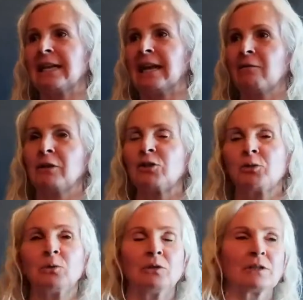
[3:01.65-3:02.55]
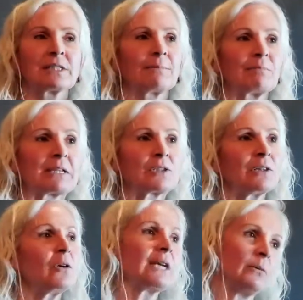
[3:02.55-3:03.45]
have the tools. So I
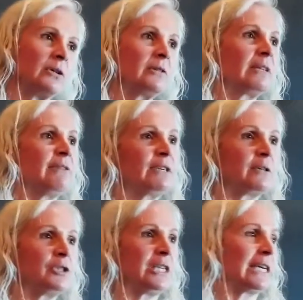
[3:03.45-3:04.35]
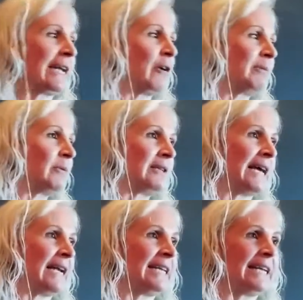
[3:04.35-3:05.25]
thought, okay, well, life coaching can help me with
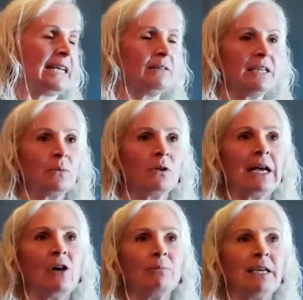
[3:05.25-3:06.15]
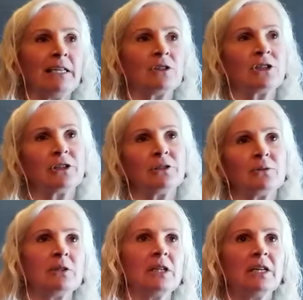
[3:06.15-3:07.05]
that. It will help me to